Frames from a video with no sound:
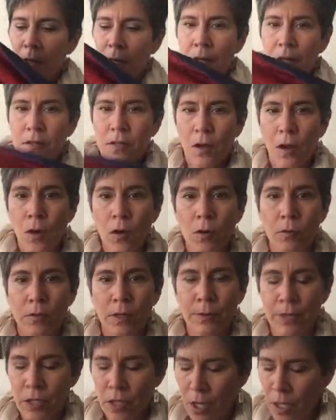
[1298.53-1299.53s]
So, oh, let
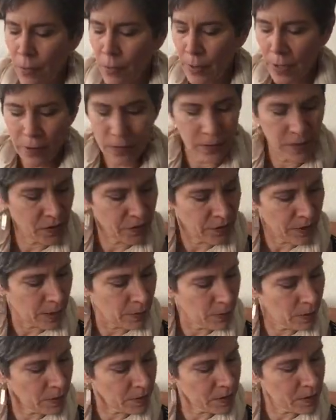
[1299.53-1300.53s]
me talk about this
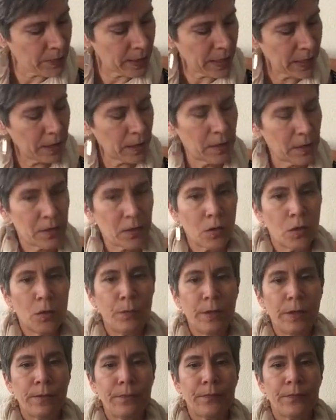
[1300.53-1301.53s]
fabulous bag. It's
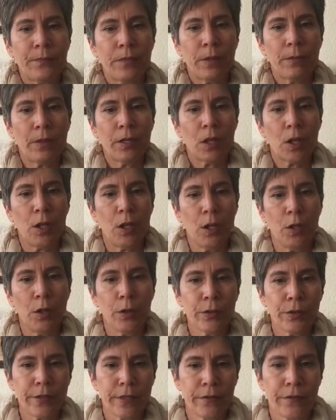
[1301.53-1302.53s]
open. I'm gonna
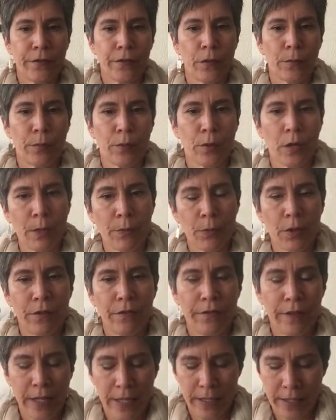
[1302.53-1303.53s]
close it for proper
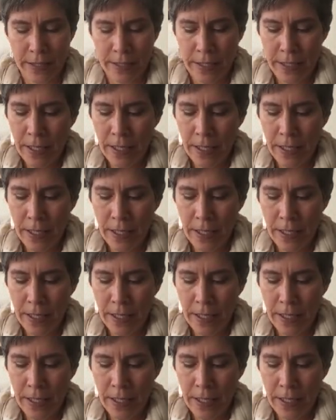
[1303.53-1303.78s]
effect.